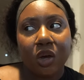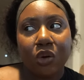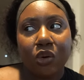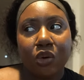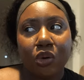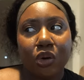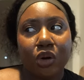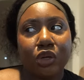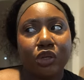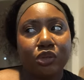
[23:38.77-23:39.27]

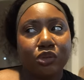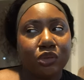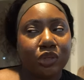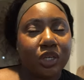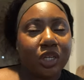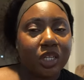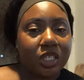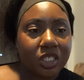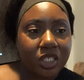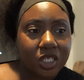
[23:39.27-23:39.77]
or you
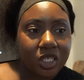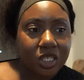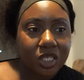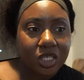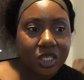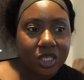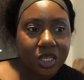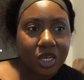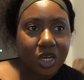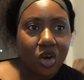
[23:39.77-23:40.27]
could have just
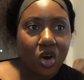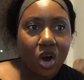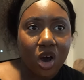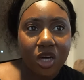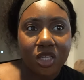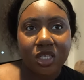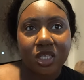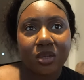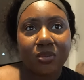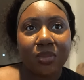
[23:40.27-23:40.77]

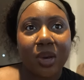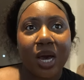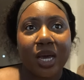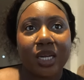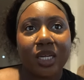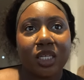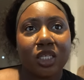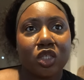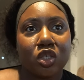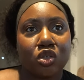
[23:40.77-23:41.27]
cause
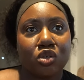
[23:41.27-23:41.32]
somebody